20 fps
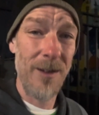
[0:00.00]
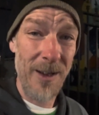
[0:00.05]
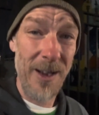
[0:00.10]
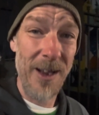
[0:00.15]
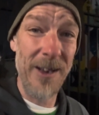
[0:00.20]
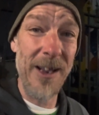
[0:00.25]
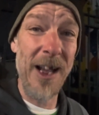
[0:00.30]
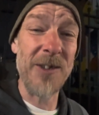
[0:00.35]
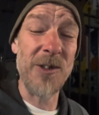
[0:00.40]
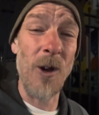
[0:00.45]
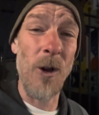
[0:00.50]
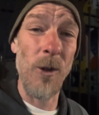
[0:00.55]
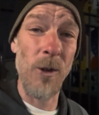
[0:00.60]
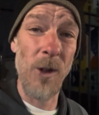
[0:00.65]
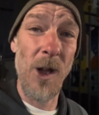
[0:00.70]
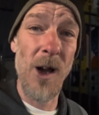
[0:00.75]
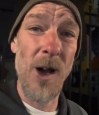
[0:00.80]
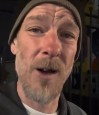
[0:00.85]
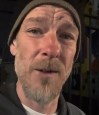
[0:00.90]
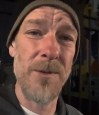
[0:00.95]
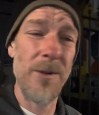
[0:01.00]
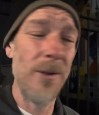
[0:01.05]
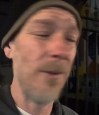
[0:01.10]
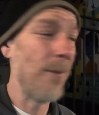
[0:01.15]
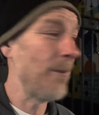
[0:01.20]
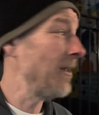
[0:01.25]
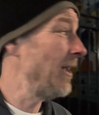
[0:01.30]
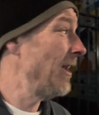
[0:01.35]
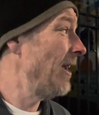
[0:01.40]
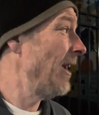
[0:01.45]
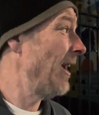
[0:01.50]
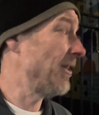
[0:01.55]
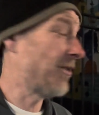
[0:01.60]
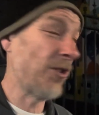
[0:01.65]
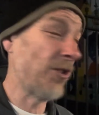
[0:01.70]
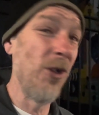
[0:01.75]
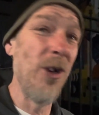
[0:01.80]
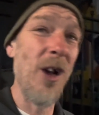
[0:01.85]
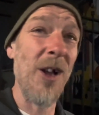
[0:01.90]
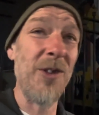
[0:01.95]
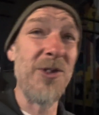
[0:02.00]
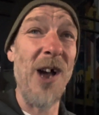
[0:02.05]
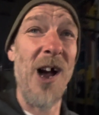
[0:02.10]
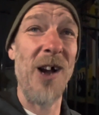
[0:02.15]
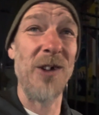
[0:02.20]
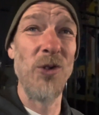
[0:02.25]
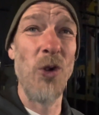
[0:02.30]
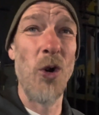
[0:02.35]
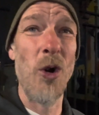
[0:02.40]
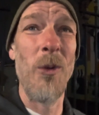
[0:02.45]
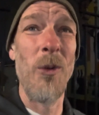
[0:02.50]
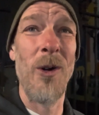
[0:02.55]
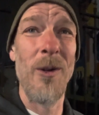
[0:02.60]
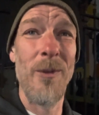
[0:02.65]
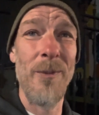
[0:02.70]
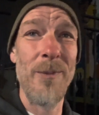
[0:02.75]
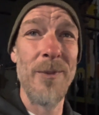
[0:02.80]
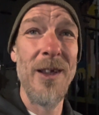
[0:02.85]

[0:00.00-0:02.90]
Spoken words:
And that's all love. And soon I'll talk normal.